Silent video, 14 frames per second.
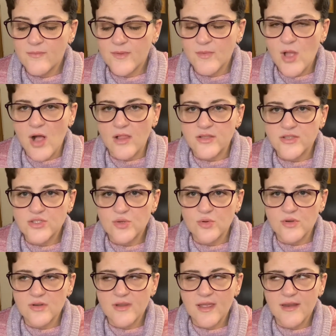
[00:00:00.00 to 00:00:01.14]
some college
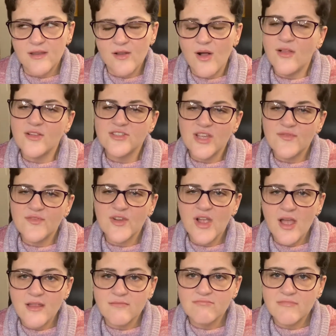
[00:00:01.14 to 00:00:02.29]
tour at a college I
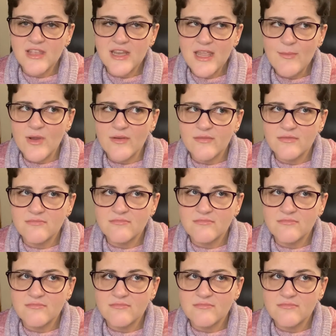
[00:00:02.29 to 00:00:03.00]
forgot the name of.